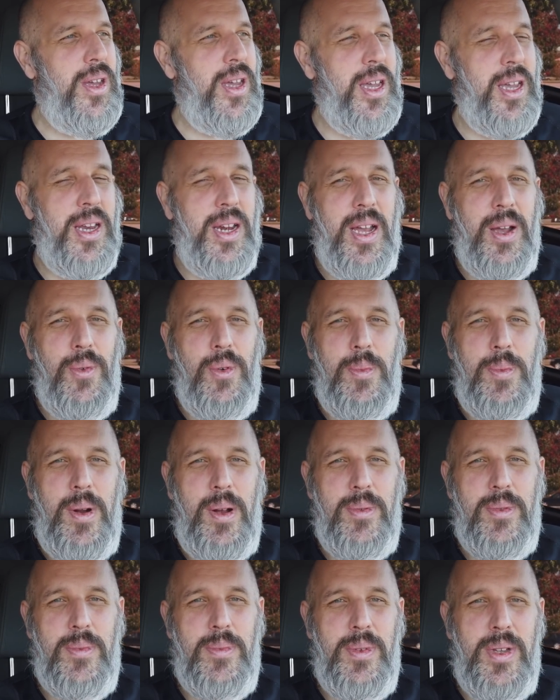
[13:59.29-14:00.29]
and I will
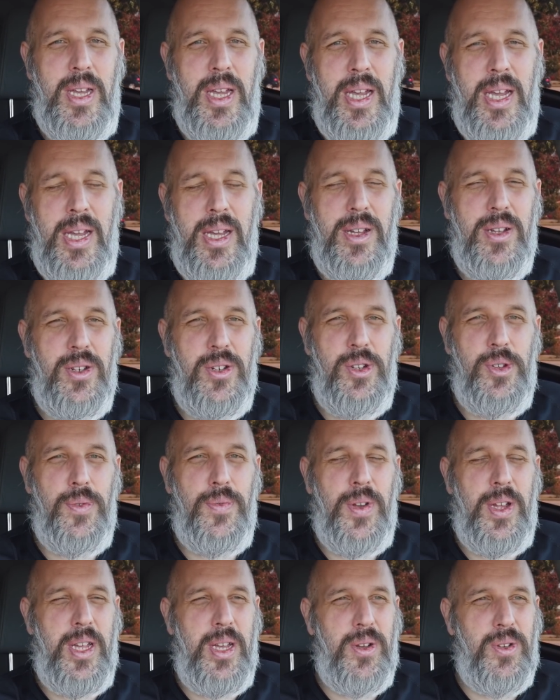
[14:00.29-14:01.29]
probably do
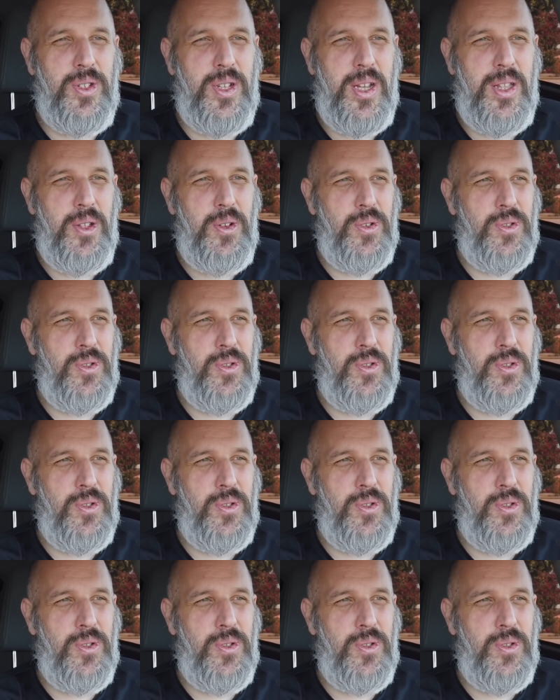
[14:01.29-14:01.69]
videos on